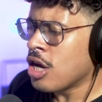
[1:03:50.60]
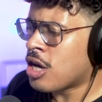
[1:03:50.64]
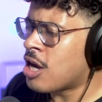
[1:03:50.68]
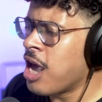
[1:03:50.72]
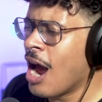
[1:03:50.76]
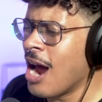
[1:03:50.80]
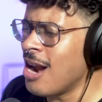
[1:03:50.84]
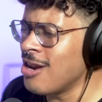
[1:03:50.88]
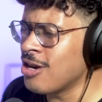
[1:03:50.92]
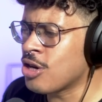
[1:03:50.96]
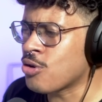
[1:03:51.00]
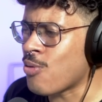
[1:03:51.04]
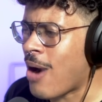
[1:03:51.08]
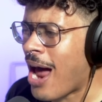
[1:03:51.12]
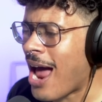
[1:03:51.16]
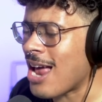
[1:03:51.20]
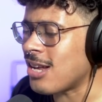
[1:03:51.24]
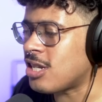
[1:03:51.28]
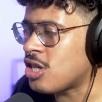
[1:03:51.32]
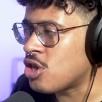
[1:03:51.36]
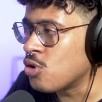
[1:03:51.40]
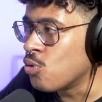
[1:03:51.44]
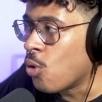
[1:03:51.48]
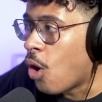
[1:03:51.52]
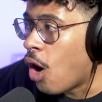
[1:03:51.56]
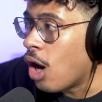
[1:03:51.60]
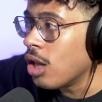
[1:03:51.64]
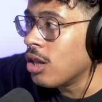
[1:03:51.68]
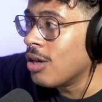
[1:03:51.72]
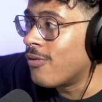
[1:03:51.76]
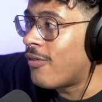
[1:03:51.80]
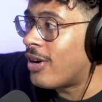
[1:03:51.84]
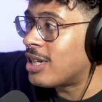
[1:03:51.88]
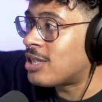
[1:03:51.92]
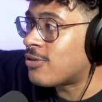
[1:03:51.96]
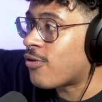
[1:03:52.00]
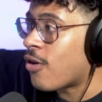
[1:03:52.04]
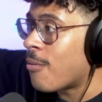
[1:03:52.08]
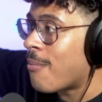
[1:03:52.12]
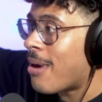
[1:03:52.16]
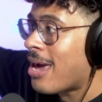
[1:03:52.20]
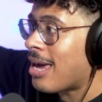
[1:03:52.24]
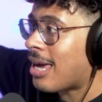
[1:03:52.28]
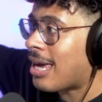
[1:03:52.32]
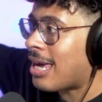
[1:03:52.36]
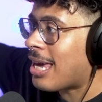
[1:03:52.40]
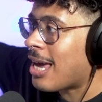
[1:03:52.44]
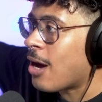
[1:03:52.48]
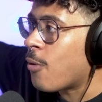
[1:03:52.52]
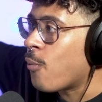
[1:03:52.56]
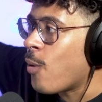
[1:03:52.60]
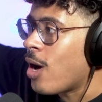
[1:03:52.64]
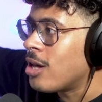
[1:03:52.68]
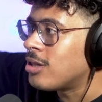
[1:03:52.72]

Congrats to all of us for making it.